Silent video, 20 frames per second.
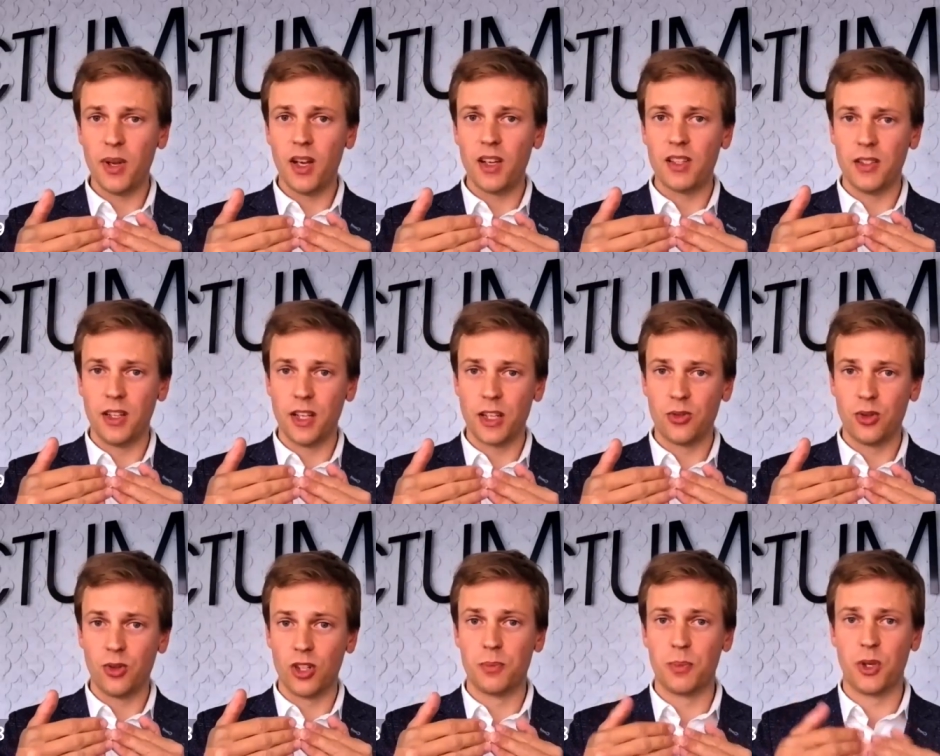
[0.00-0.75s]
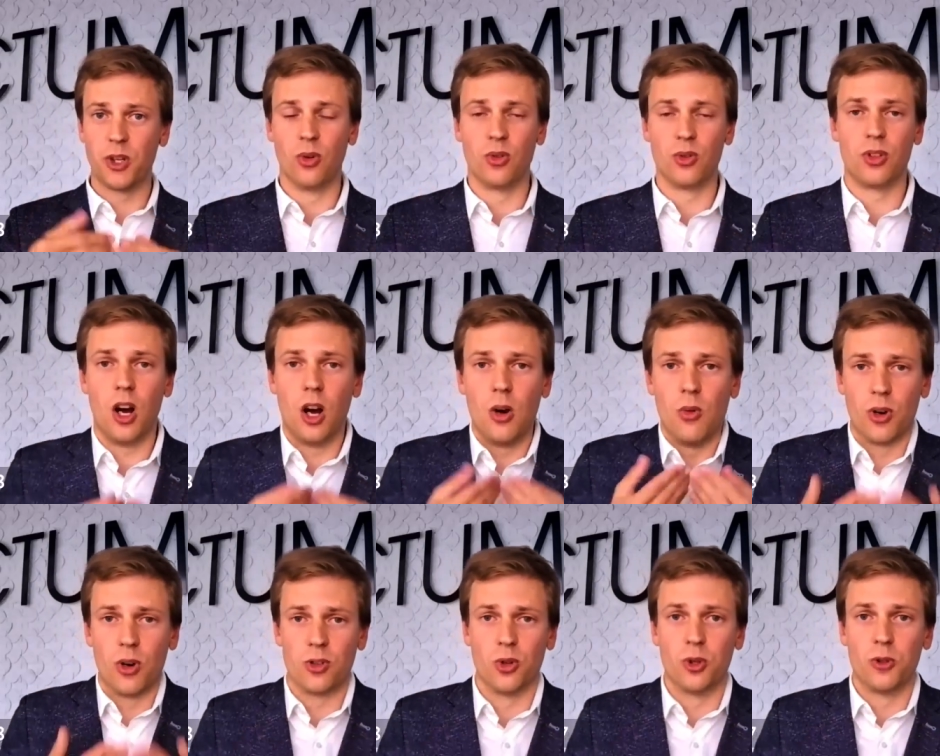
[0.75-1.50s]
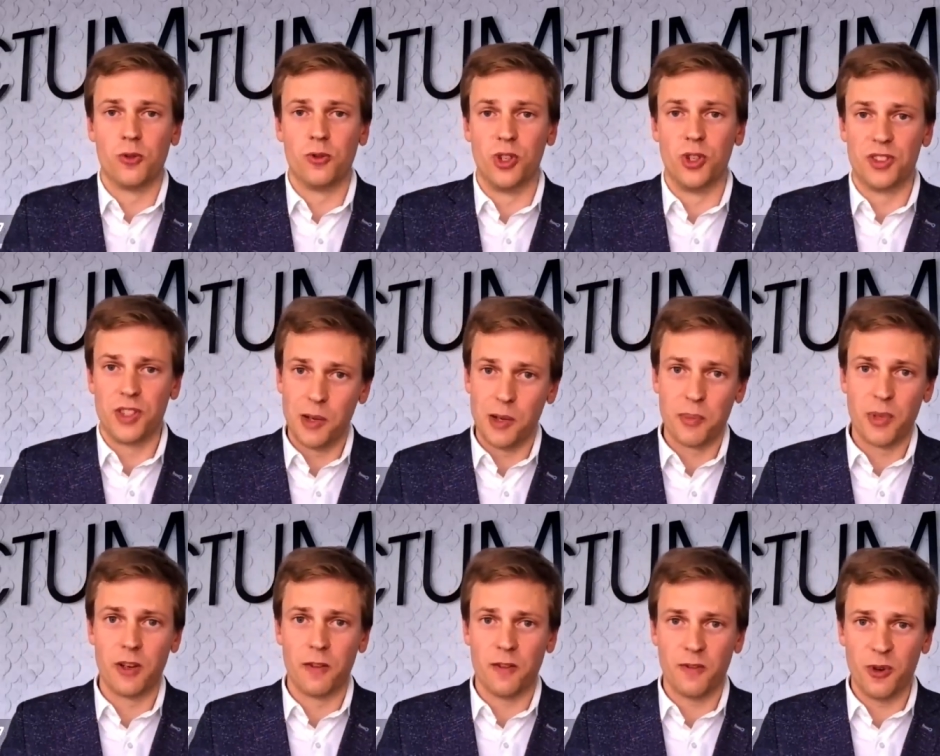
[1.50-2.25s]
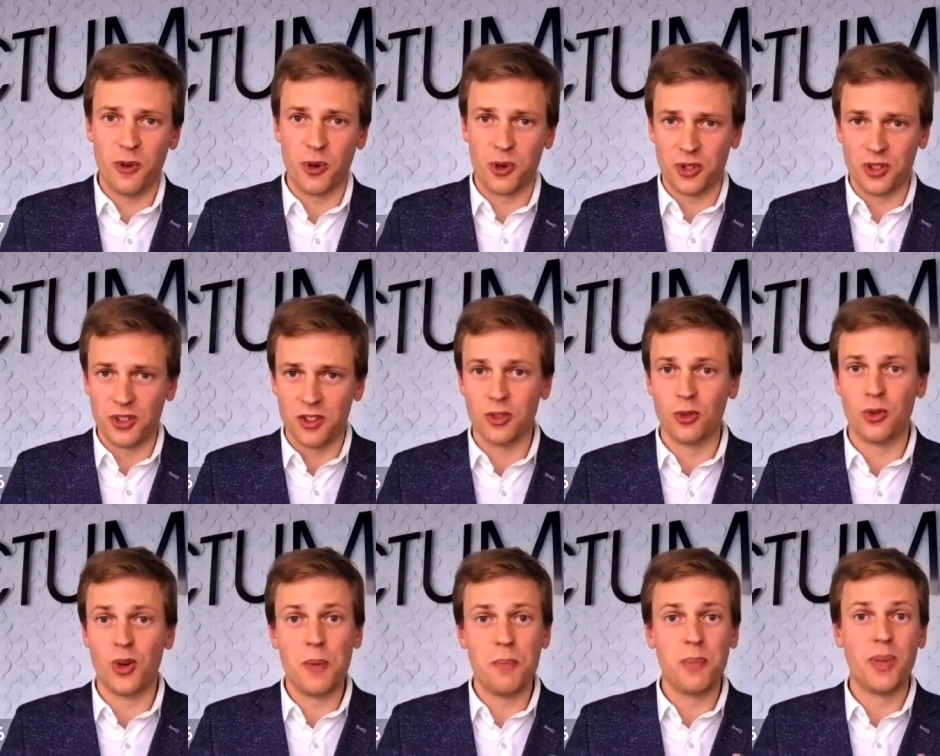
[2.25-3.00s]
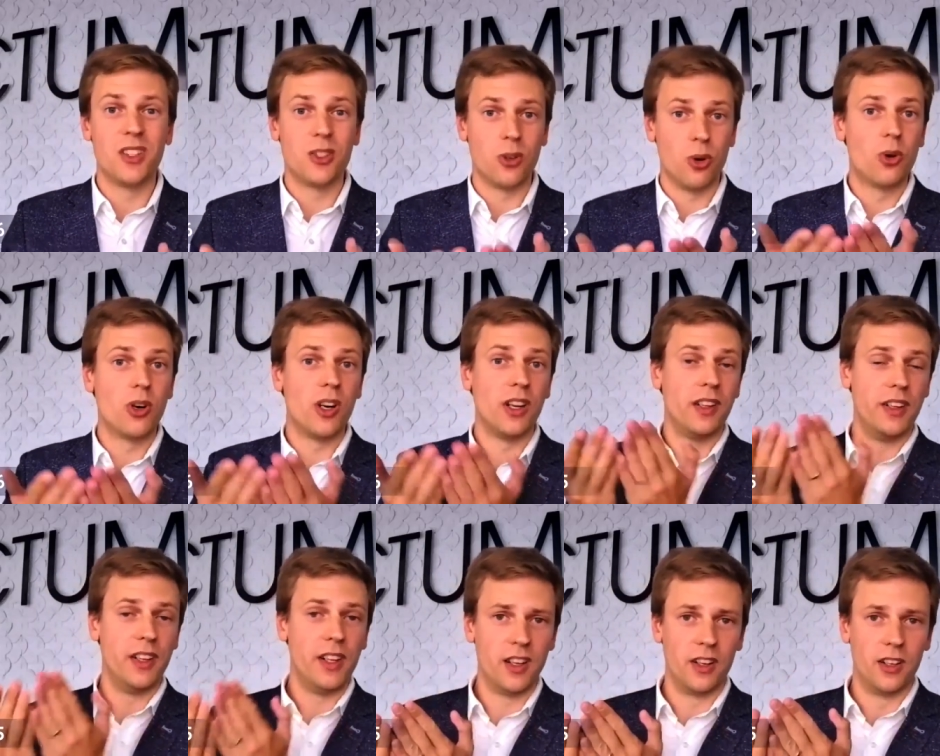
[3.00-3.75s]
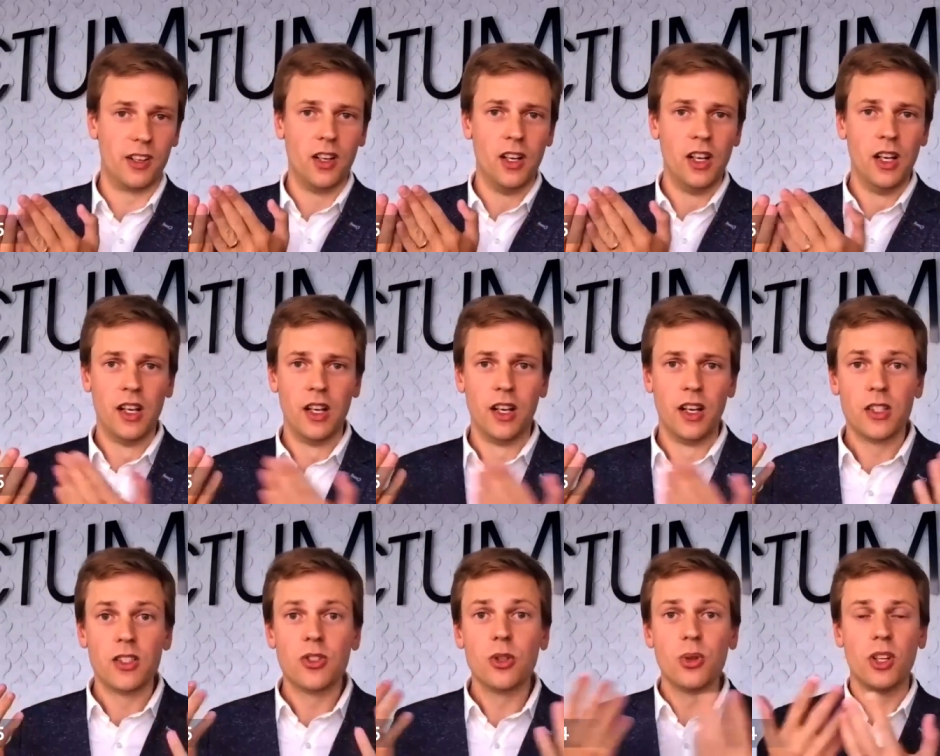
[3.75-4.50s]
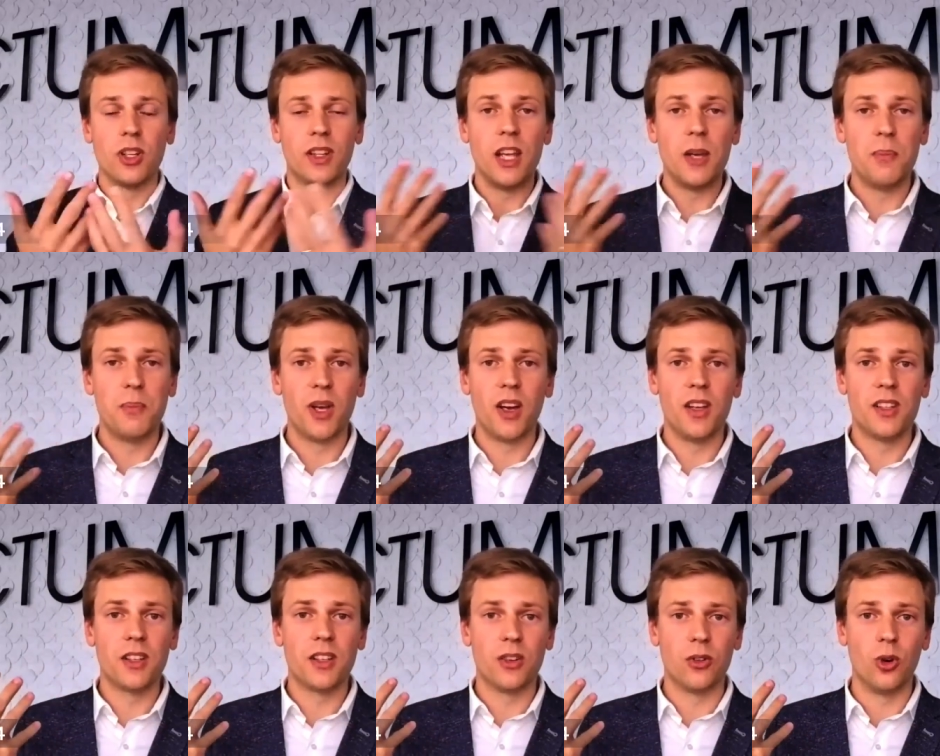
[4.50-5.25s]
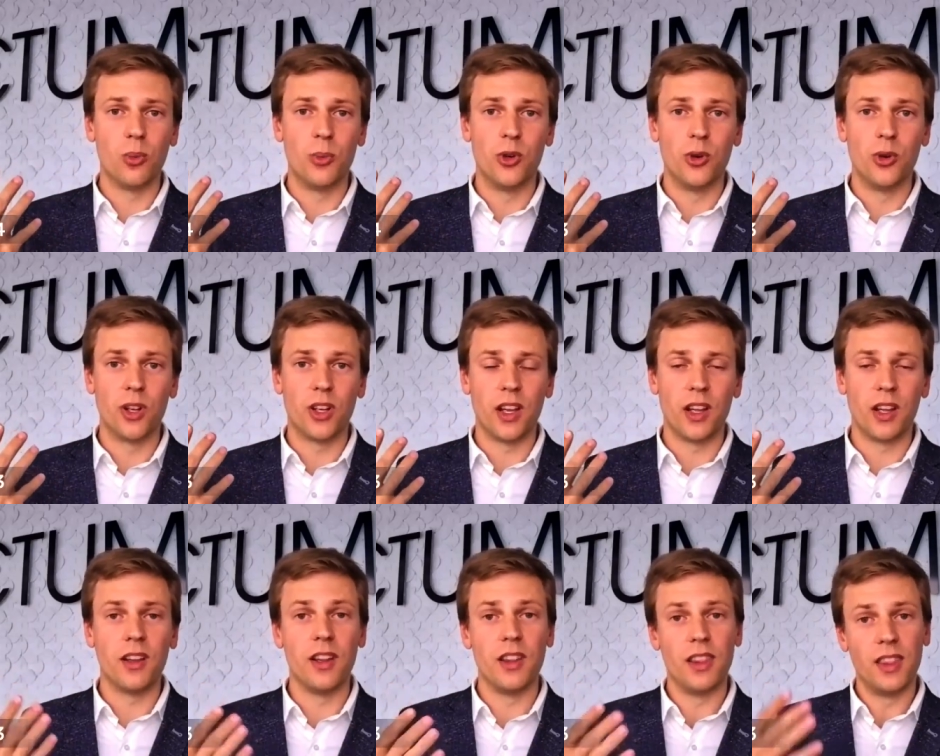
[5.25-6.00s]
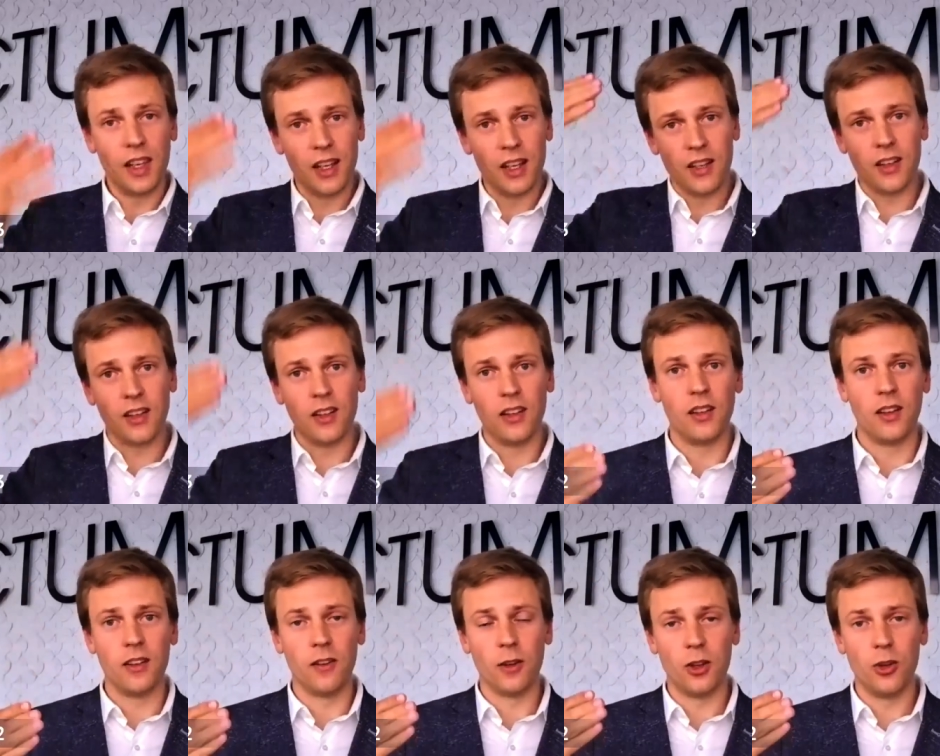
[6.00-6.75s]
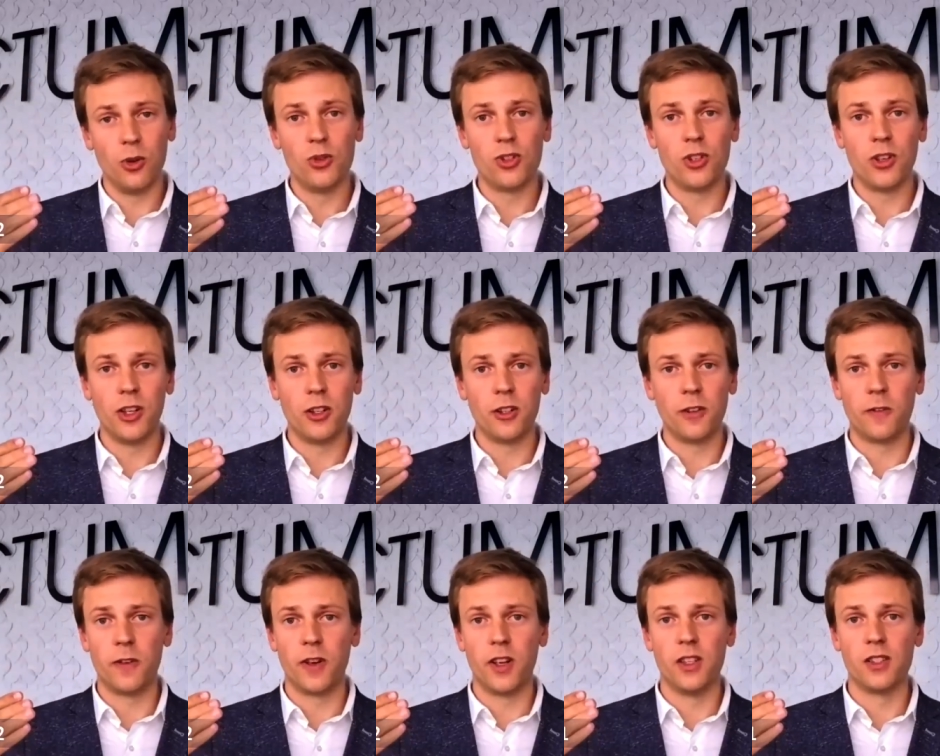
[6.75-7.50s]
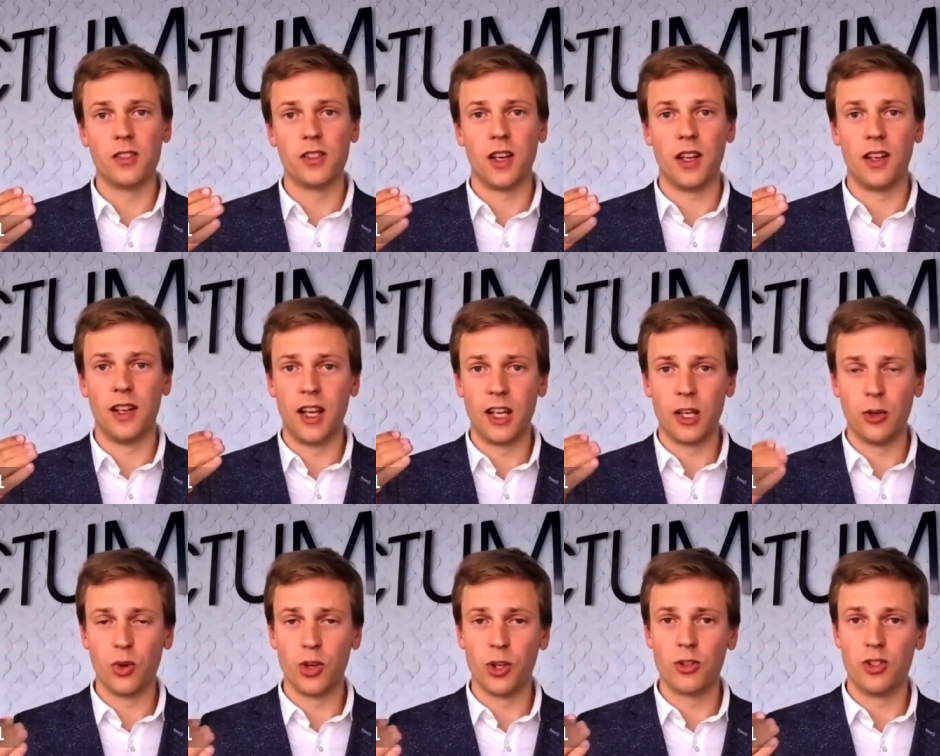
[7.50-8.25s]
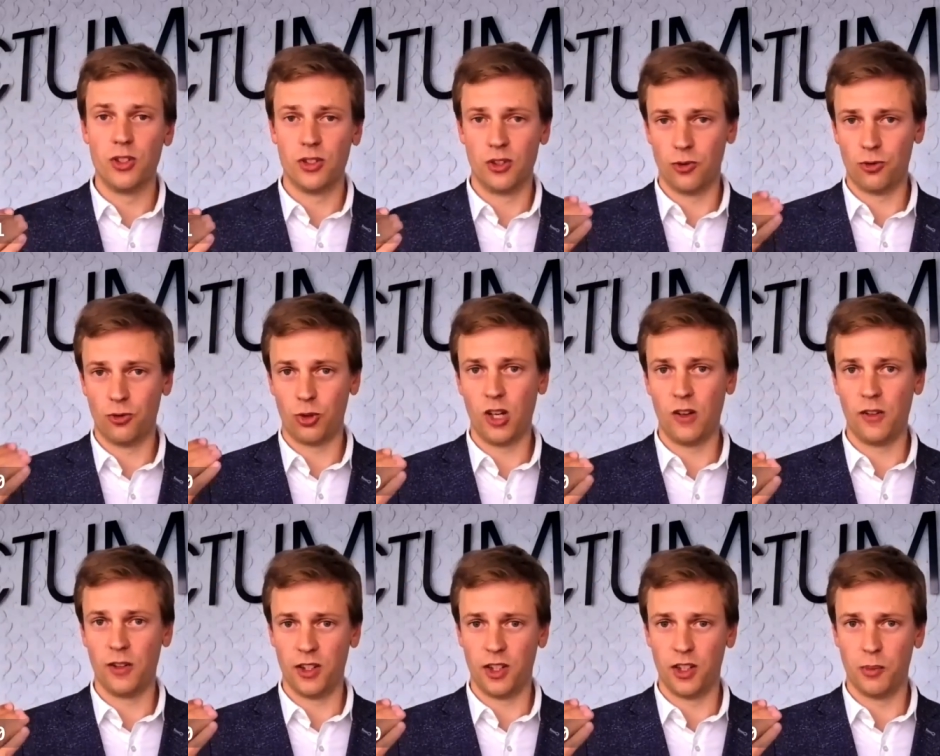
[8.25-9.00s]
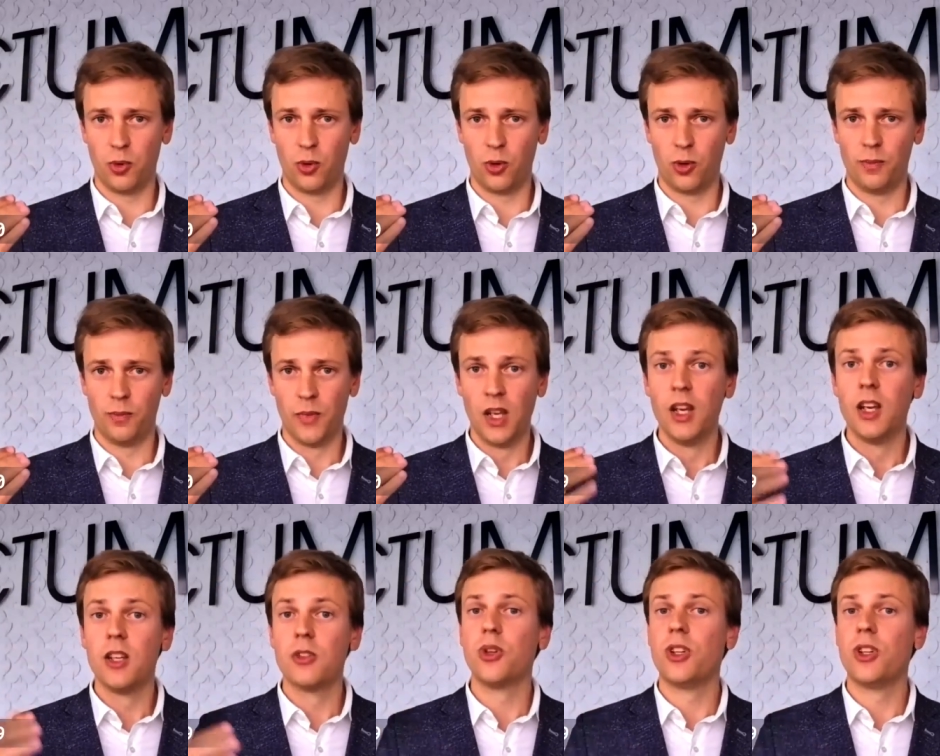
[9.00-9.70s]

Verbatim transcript: APIs next to us because our software is API first. So APIs are already there so that APIs can communicate. And then the user interface and language is not relevant anymore.